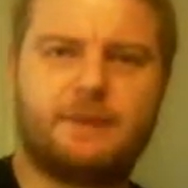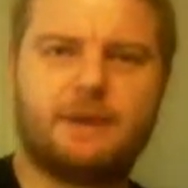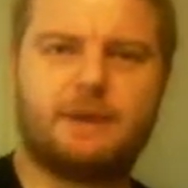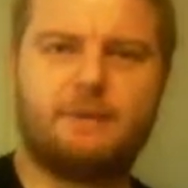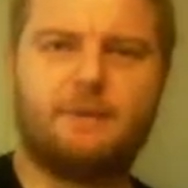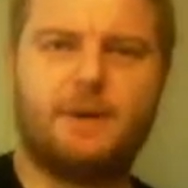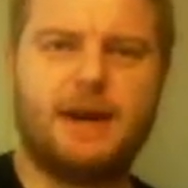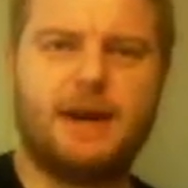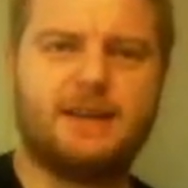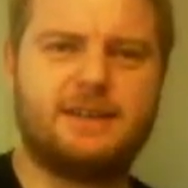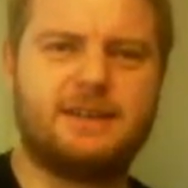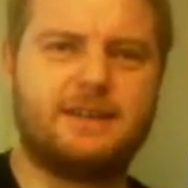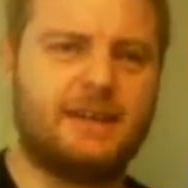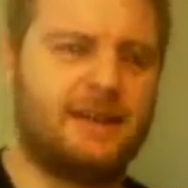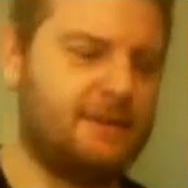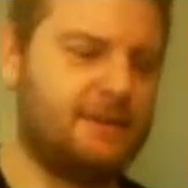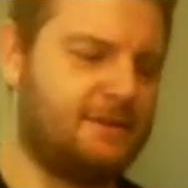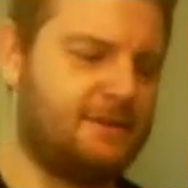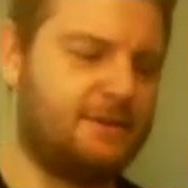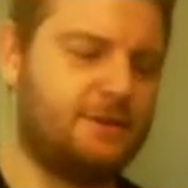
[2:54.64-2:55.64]
where
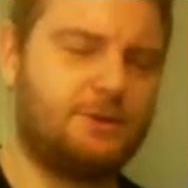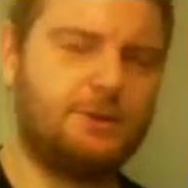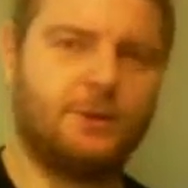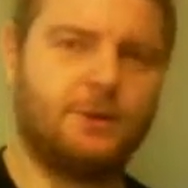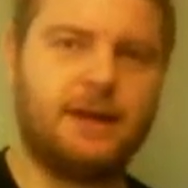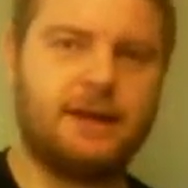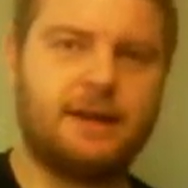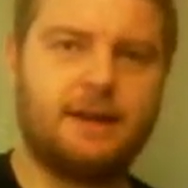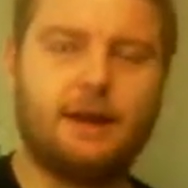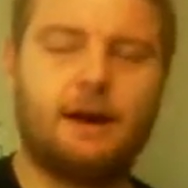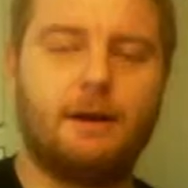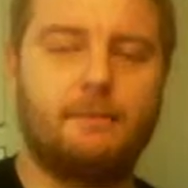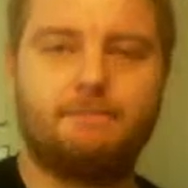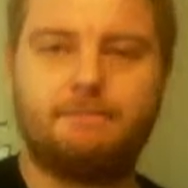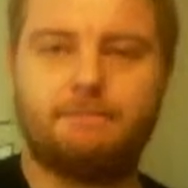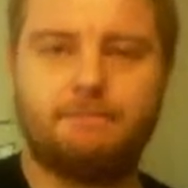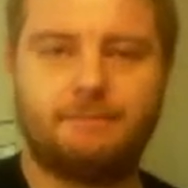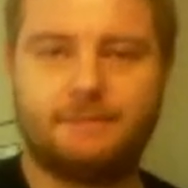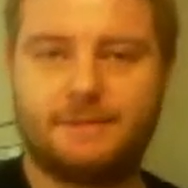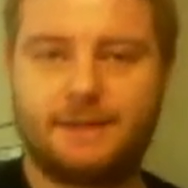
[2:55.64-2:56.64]
she joined, I'm
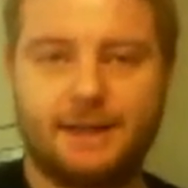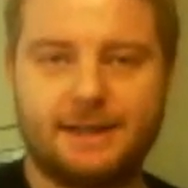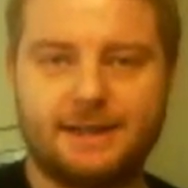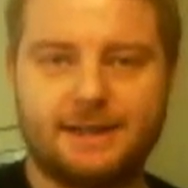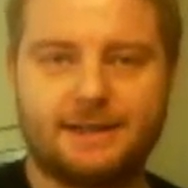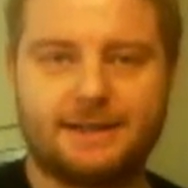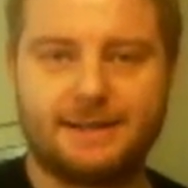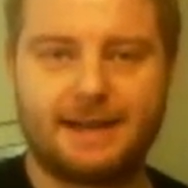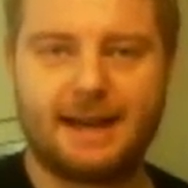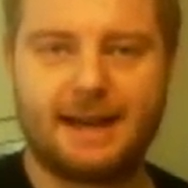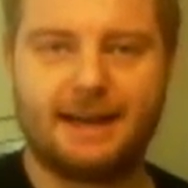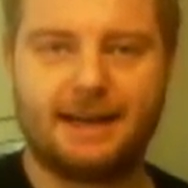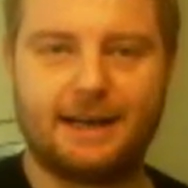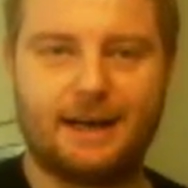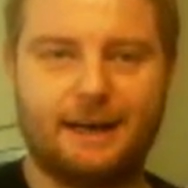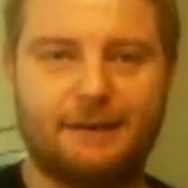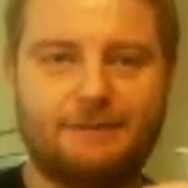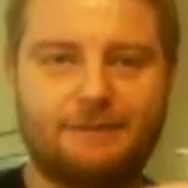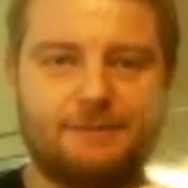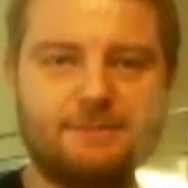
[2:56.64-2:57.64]
going to stay
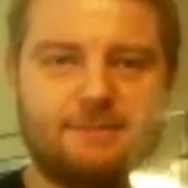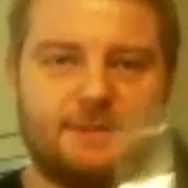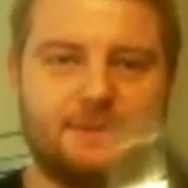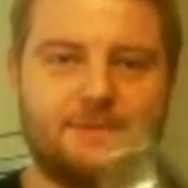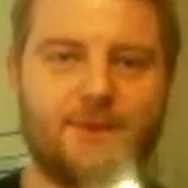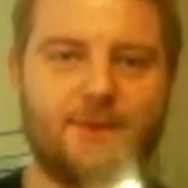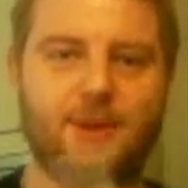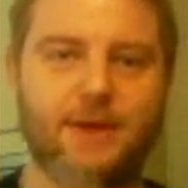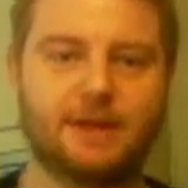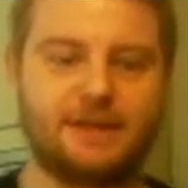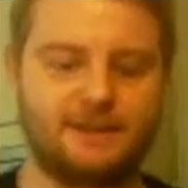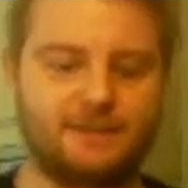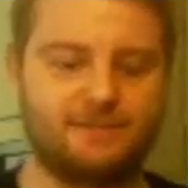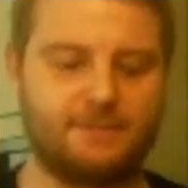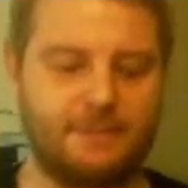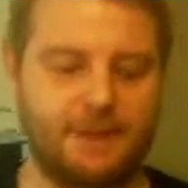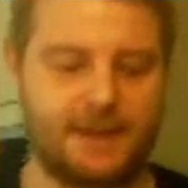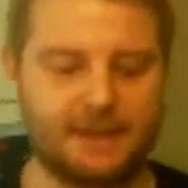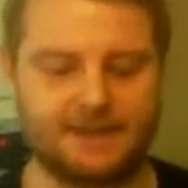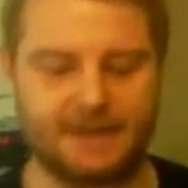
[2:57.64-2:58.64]
clear from spoilers as
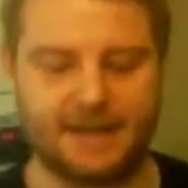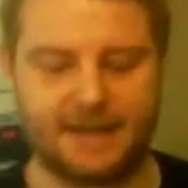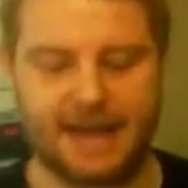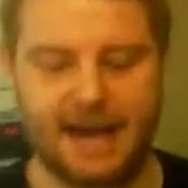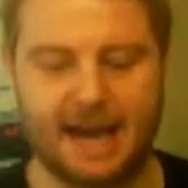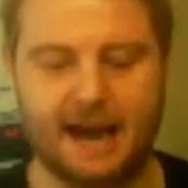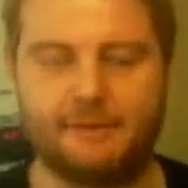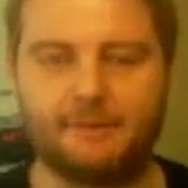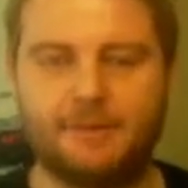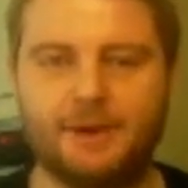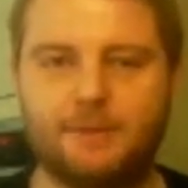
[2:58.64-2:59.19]
best I can,